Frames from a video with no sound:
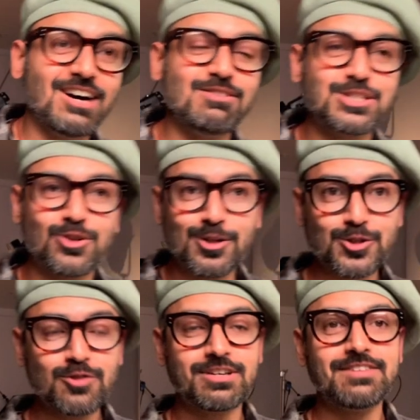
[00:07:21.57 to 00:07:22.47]
which is
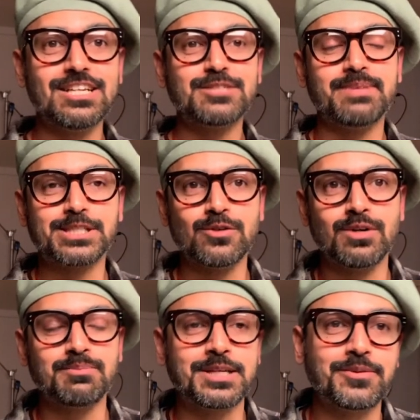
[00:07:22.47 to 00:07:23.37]
also a very, very special
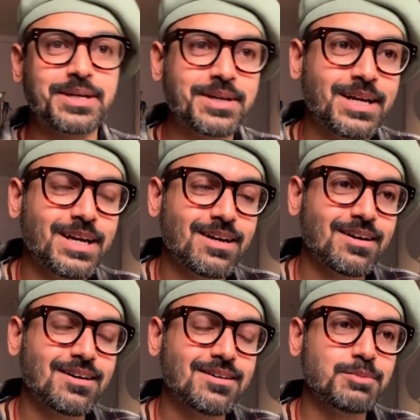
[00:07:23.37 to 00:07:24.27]
one, by the way,
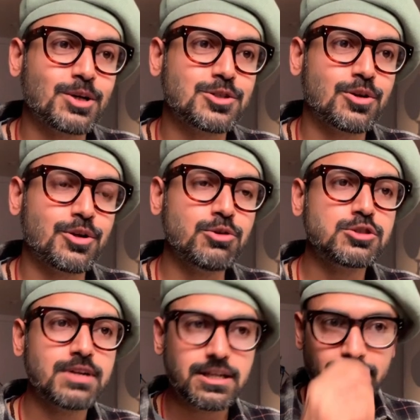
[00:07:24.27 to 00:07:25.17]
because
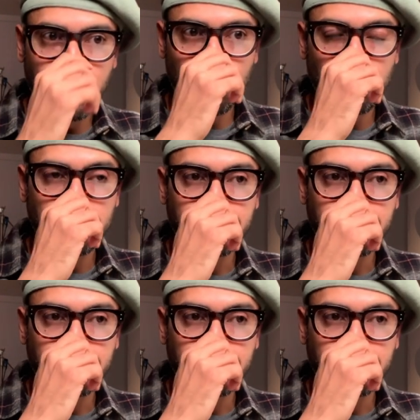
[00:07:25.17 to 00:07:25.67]
usually when you